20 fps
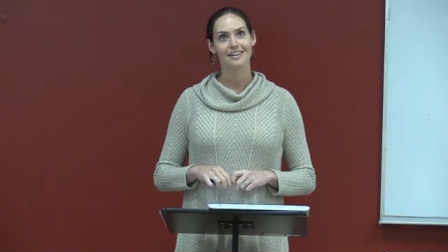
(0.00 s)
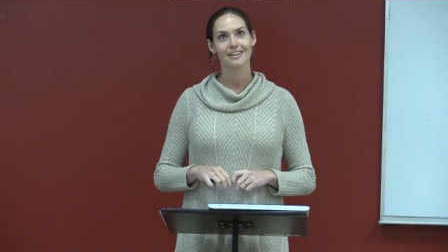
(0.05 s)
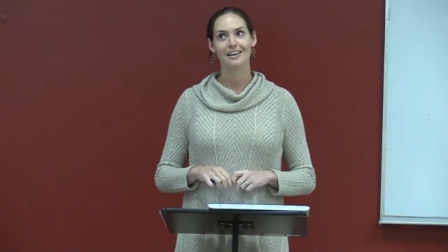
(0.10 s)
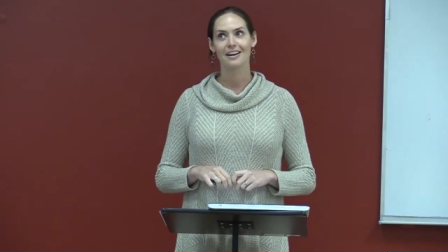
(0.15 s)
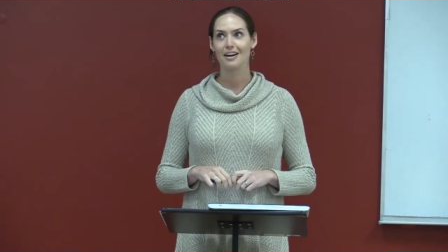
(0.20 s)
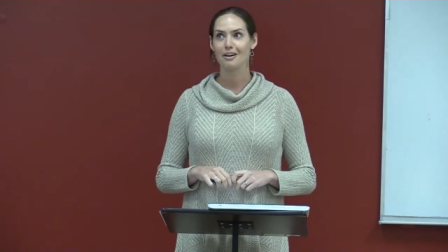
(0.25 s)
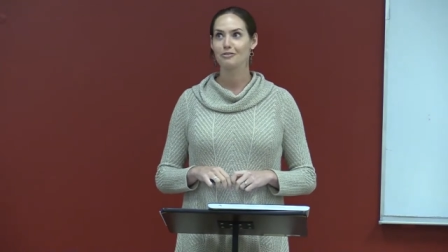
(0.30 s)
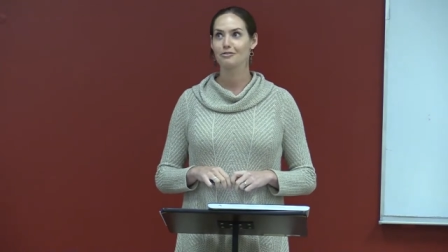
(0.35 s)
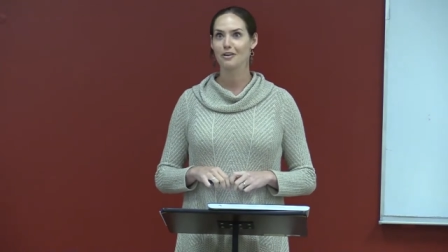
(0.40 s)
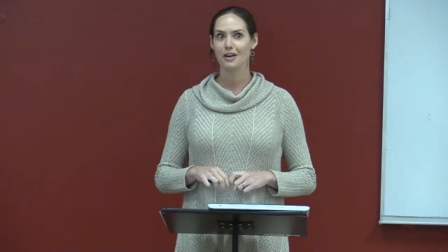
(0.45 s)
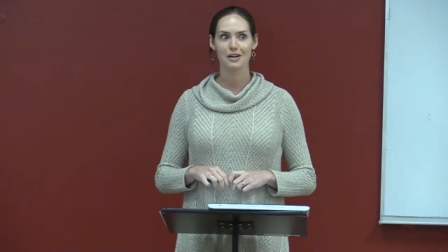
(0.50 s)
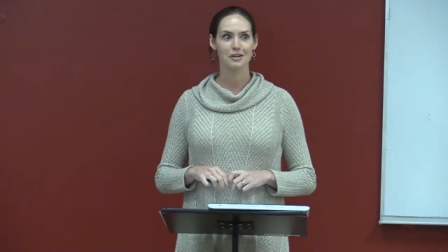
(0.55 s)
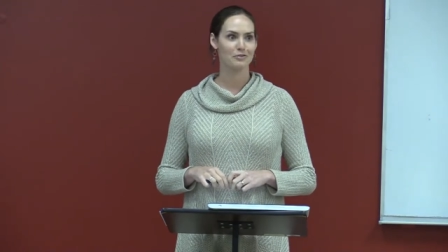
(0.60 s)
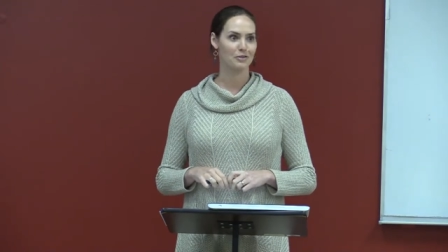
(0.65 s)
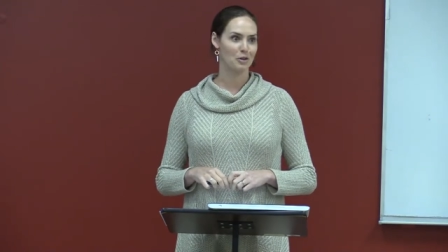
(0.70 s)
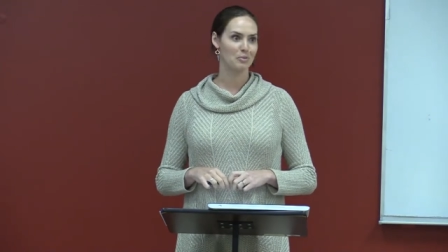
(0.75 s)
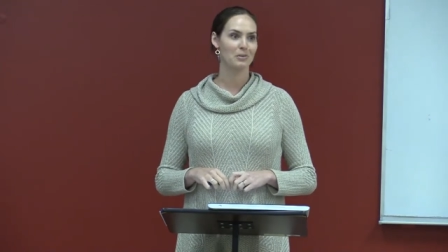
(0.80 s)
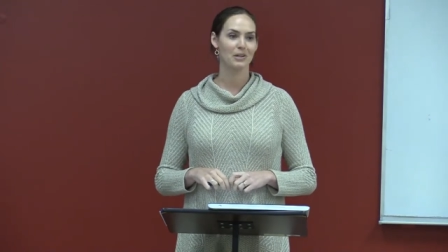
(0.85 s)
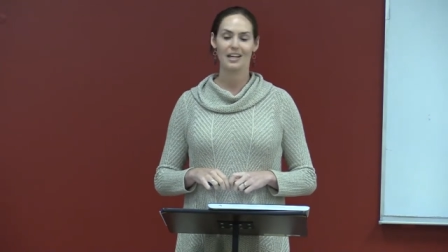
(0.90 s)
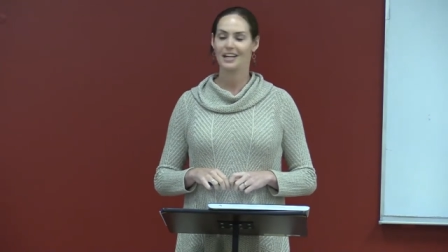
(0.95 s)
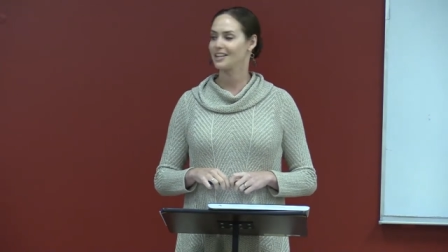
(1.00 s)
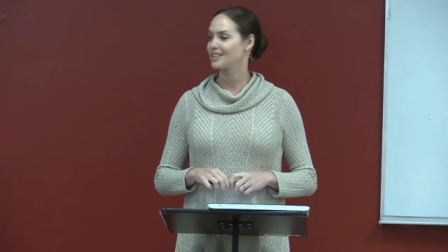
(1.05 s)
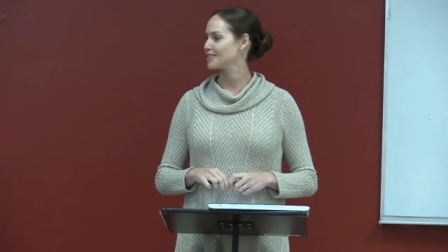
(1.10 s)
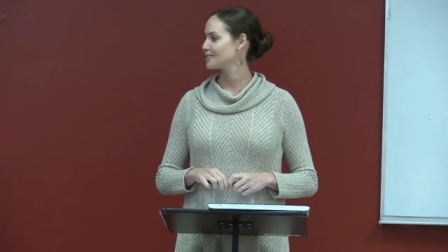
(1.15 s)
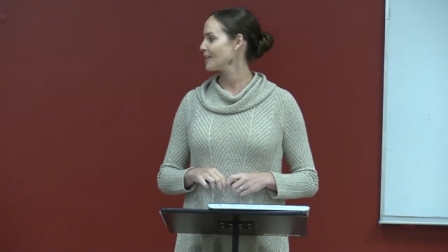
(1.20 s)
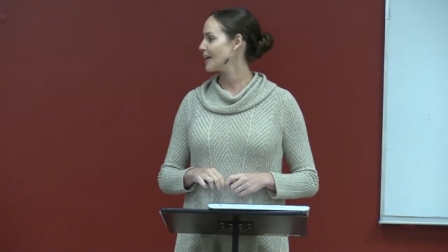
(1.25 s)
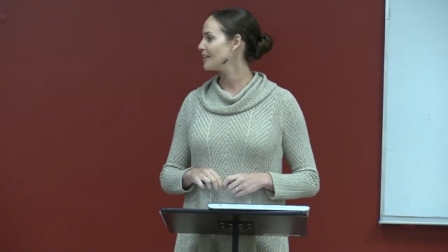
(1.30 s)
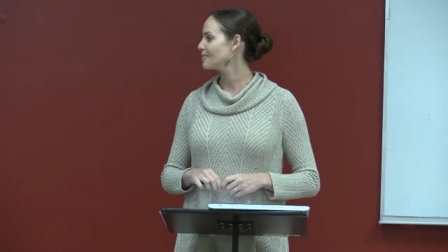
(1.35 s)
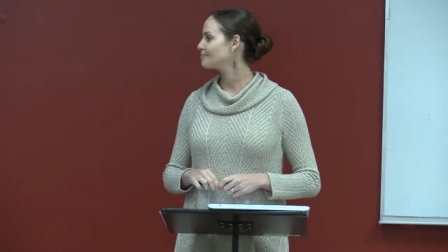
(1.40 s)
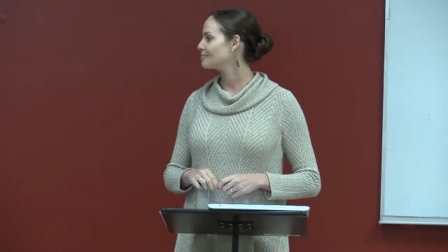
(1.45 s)
uh, fun of your
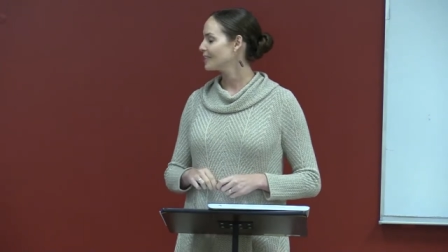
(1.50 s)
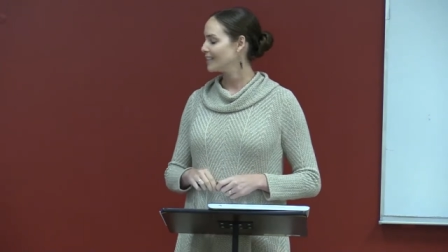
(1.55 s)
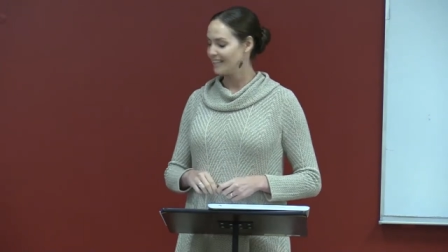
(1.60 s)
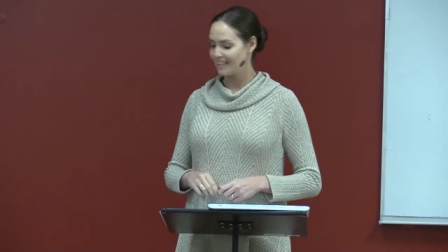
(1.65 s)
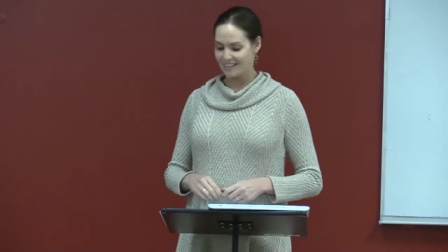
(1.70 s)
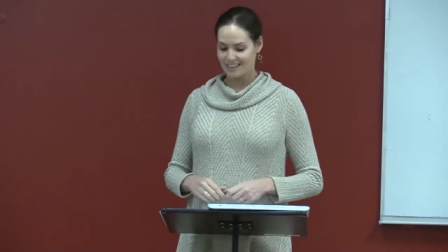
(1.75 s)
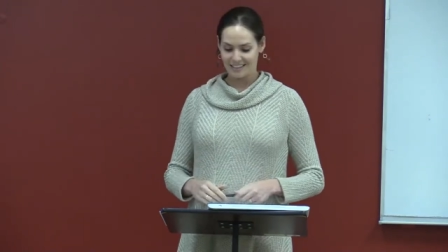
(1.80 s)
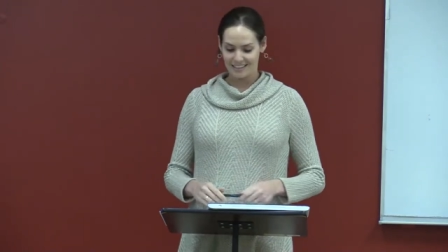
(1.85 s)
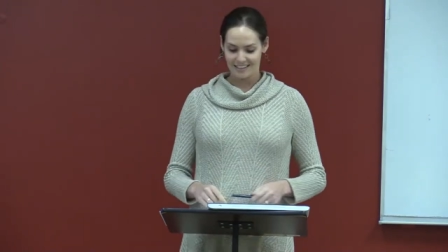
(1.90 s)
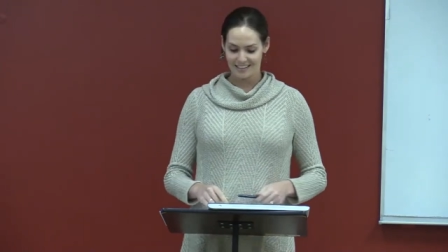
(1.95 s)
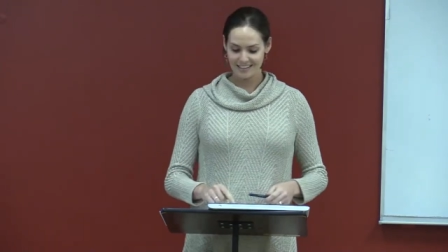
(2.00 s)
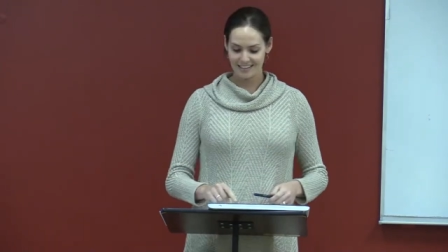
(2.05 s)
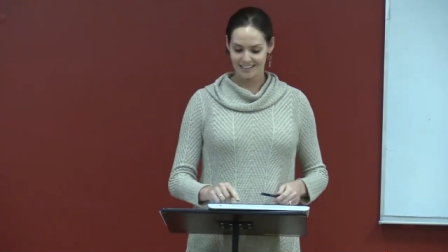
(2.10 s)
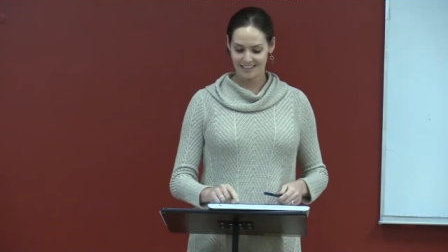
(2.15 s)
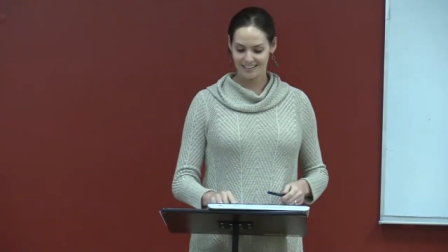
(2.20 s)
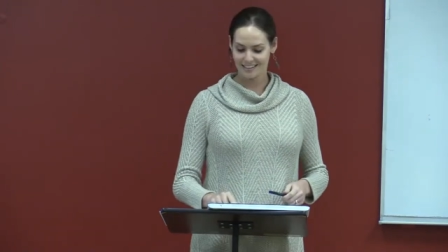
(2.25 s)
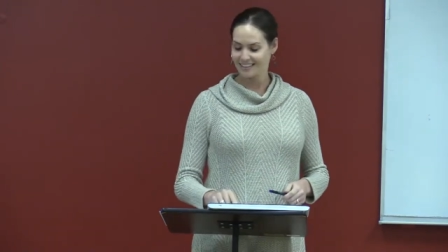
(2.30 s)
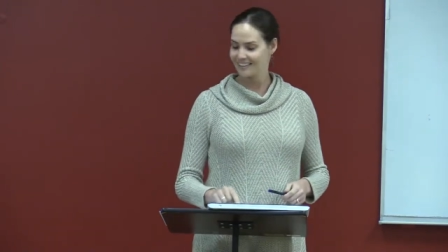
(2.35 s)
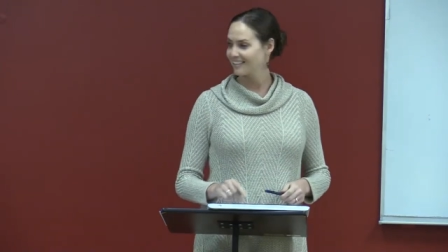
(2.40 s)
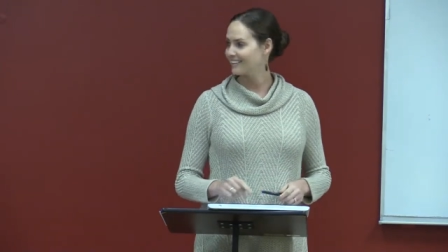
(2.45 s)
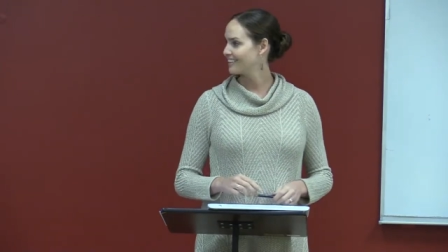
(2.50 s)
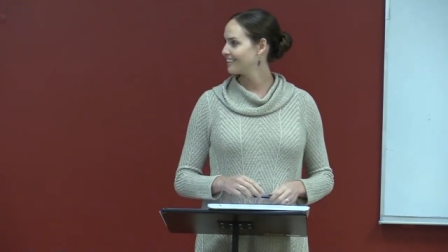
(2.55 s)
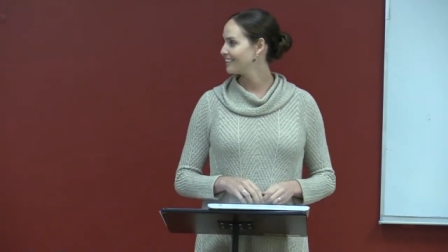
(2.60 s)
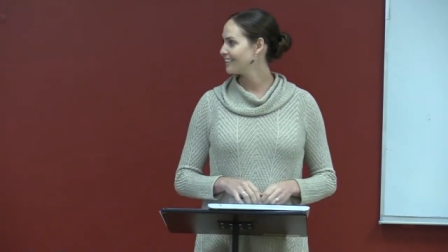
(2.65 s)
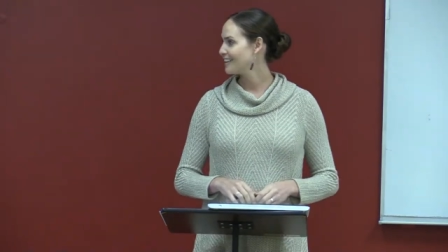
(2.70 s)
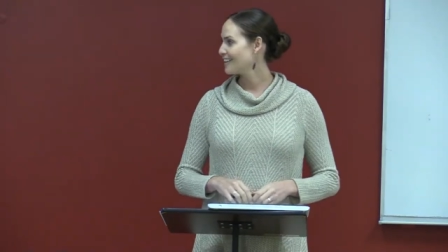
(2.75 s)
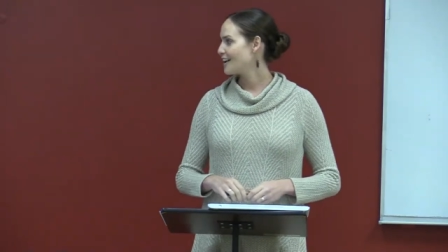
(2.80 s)
plans, right?